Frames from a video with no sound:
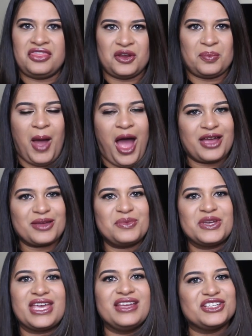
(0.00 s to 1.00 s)
their
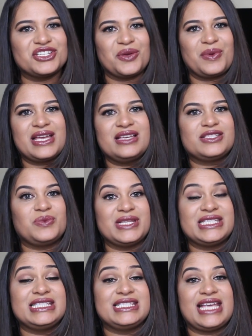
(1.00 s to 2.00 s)
pocketbook and showing us
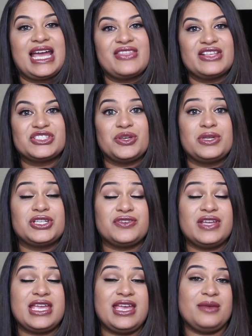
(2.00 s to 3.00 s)
what's inside that's so
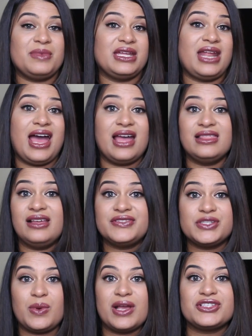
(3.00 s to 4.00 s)
intriguing, but I
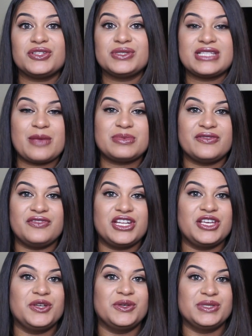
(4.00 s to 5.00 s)
love to watch those types of
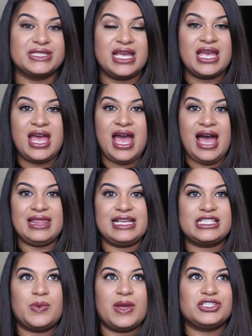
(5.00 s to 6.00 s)
videos. I
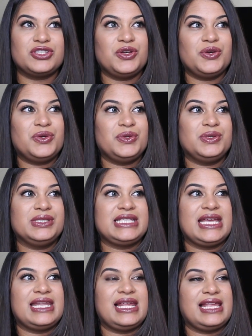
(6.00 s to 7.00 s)
like to watch
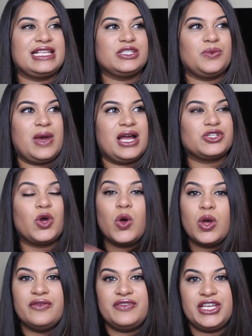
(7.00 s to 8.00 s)
those, and I like to watch
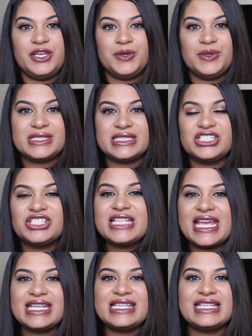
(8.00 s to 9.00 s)
haul videos and just
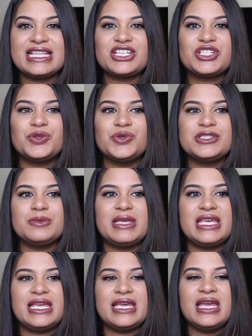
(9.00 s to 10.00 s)
anything that shows
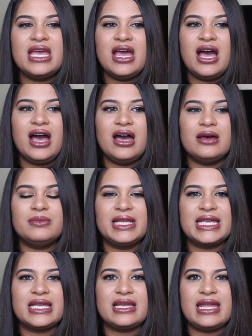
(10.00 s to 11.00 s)
me
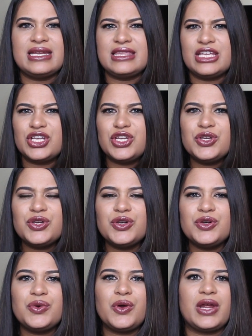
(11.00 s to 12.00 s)
like anything
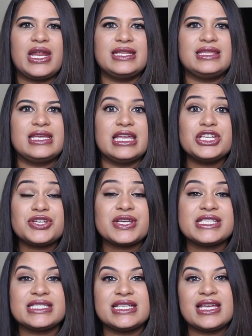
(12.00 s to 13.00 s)
new or anything
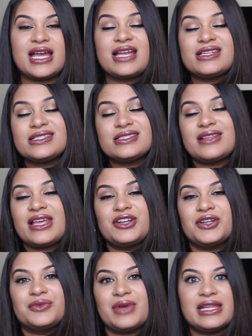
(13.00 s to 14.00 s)
interesting. I
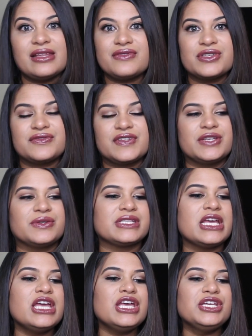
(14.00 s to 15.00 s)
don't know, I love those videos.
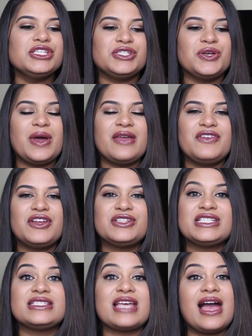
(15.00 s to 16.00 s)
So I figured
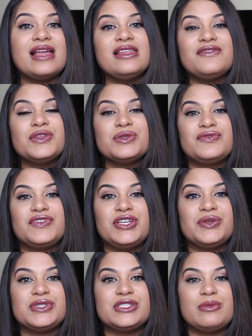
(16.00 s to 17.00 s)
since I love those
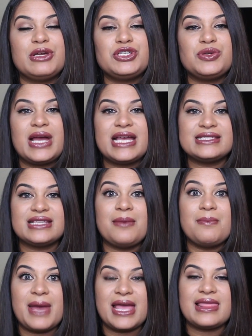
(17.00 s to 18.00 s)
videos so much, you guys
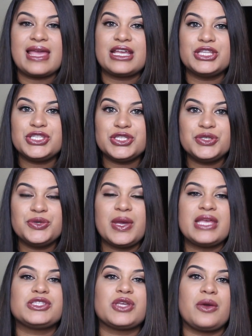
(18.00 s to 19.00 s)
might like it
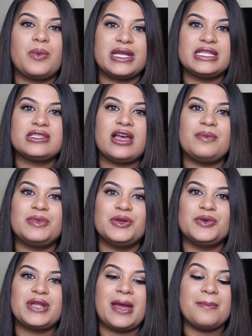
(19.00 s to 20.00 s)
too. So I wanted to
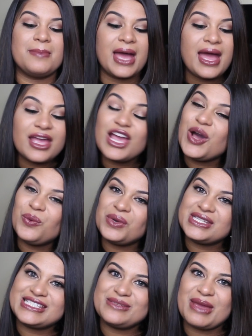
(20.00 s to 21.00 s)
upload my
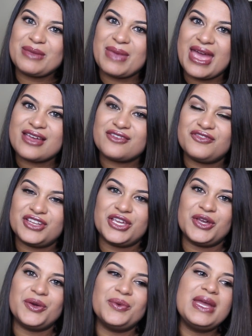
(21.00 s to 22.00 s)
what's in my bag
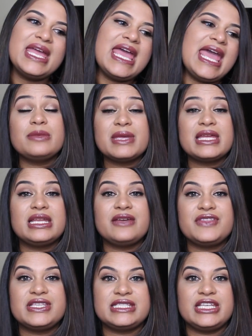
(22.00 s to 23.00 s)
video. In the beginning
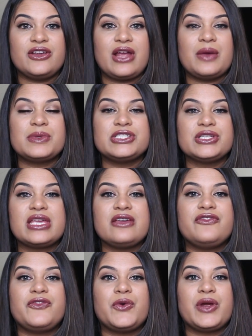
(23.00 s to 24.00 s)
of this year, I was looking
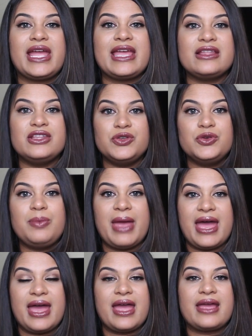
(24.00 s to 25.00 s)
for a new
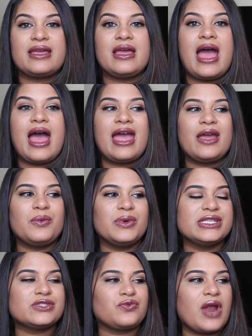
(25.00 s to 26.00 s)
bag. I
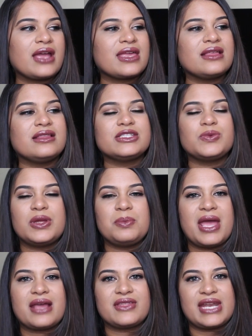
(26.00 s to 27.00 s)
was rocking this one
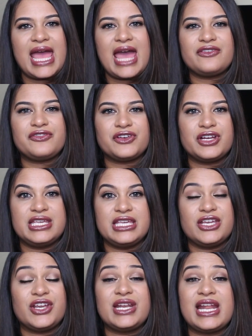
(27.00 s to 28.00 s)
bag that I had for a
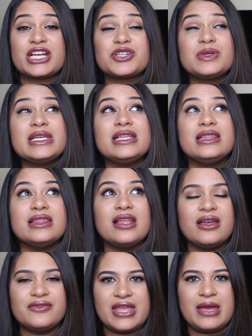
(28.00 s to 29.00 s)
year and actually
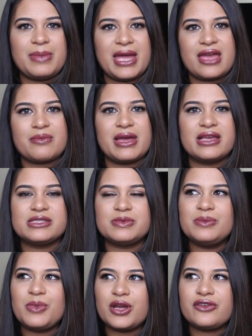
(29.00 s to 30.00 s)
loved that bag. My
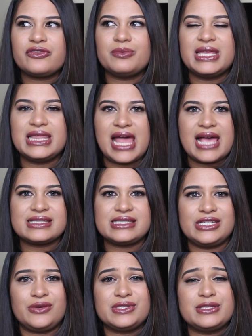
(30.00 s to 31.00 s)
husband bought it for me
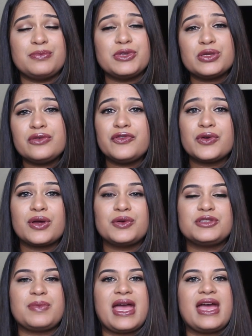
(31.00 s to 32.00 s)
last year. It's a beautiful
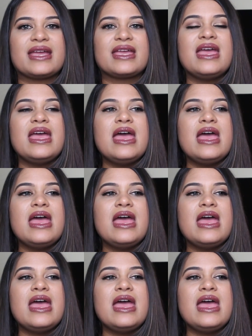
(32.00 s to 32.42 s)
Coach bag.